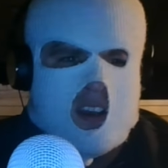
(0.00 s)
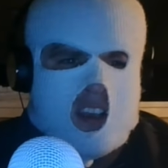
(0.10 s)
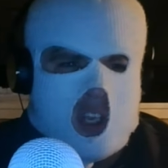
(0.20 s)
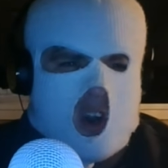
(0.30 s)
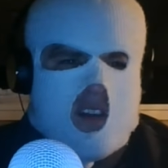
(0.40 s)

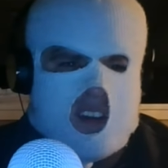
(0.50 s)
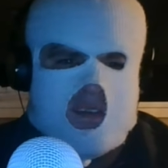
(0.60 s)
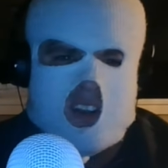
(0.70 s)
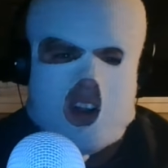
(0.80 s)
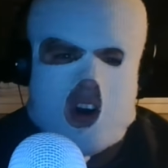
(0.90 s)
You often
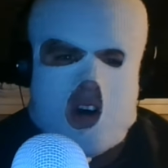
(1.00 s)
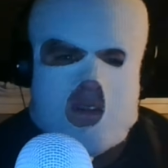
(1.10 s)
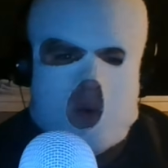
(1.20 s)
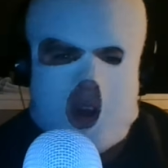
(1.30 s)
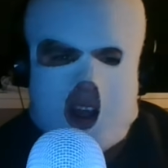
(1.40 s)
feel
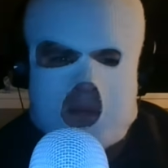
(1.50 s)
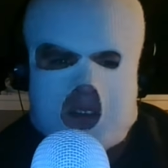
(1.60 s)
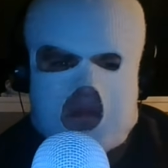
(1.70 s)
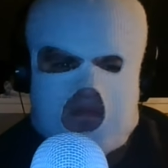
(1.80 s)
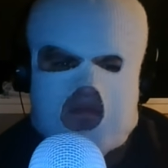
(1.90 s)

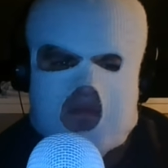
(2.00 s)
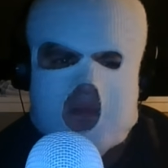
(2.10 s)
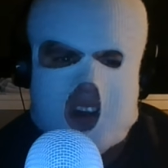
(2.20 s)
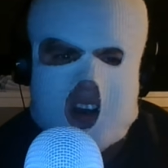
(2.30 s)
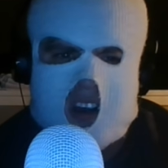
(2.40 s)
overwhelmed.
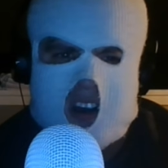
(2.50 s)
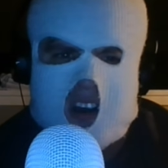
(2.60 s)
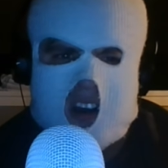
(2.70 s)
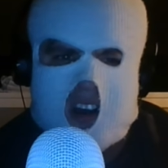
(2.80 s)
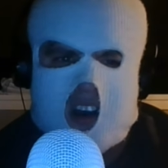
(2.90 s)

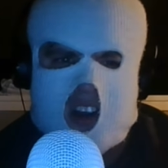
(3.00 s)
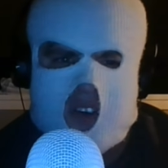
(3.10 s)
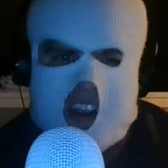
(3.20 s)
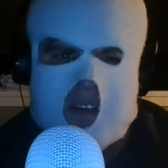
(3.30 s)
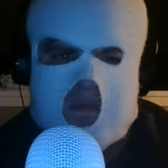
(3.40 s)

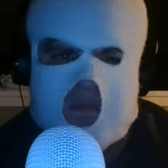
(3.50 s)
Agree.